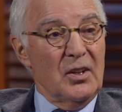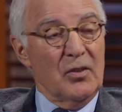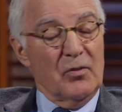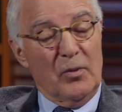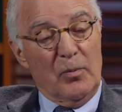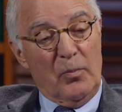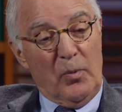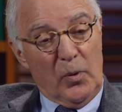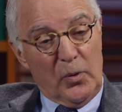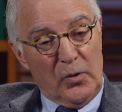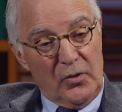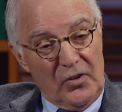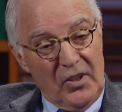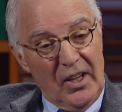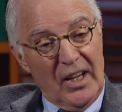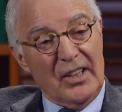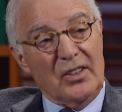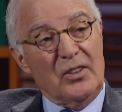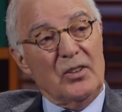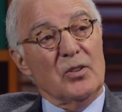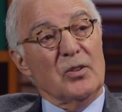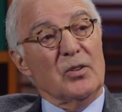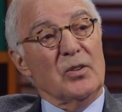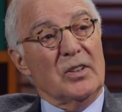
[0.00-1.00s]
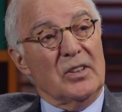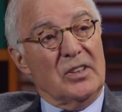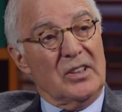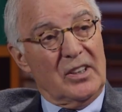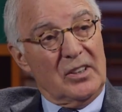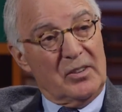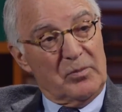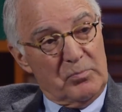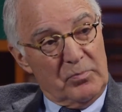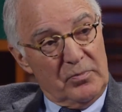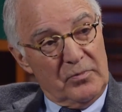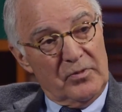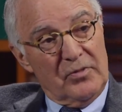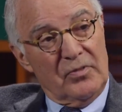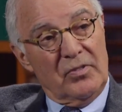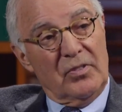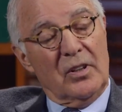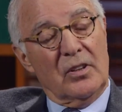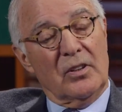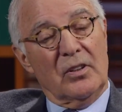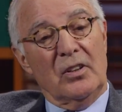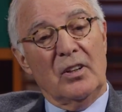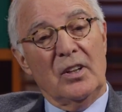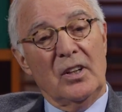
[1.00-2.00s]
for both tenure and then
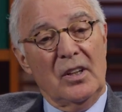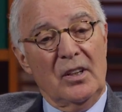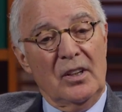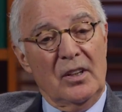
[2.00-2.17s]
uh,